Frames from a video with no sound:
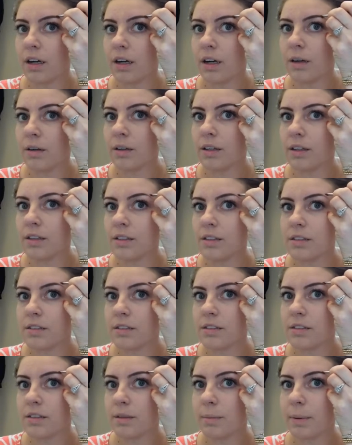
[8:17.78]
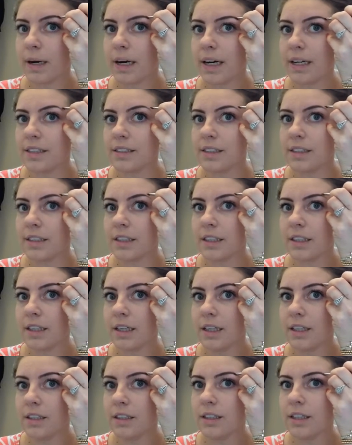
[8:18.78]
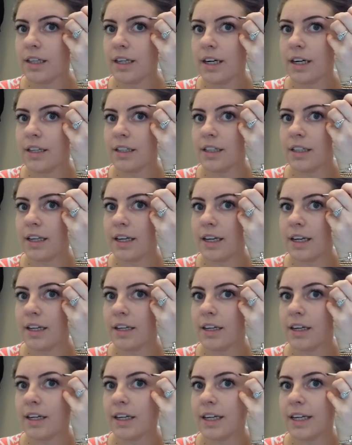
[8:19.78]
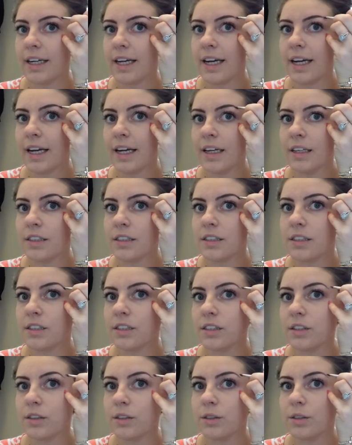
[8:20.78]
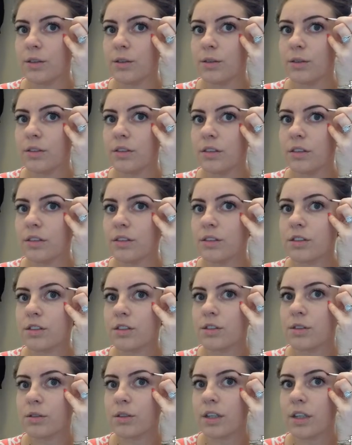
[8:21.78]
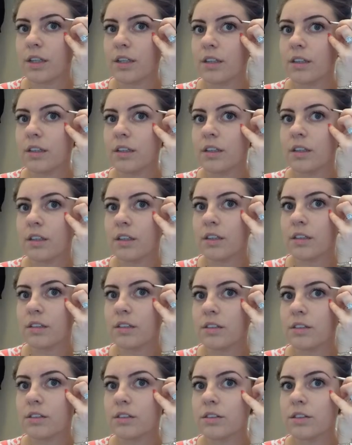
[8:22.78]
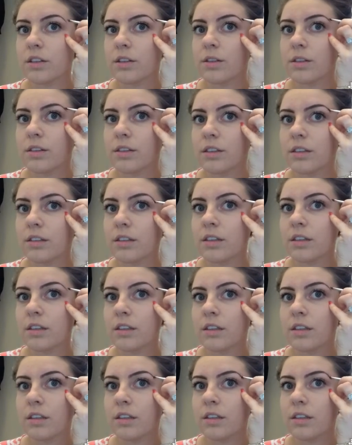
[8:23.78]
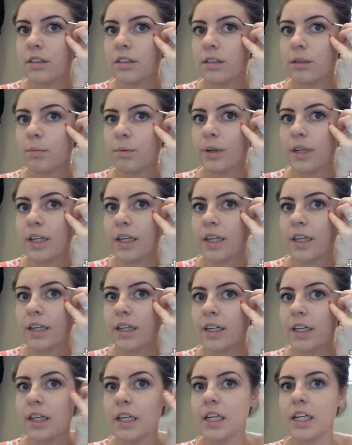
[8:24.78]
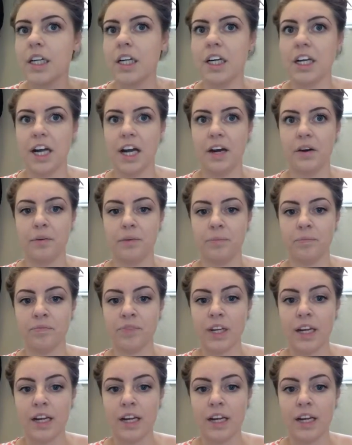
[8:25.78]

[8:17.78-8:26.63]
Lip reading: gonna deposit the color and then again just use short strokes to bring it down.